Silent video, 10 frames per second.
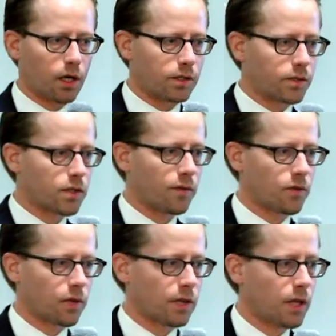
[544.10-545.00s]

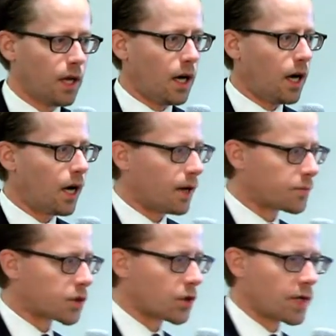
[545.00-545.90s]
discovery.
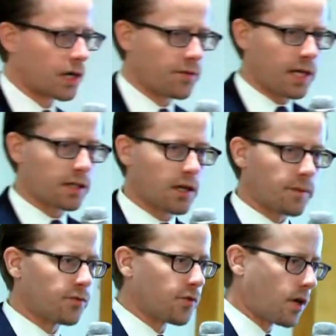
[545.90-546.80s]
So caravan
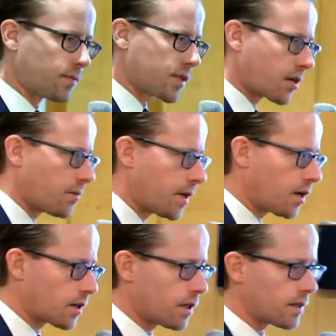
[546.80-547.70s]
coming from South America,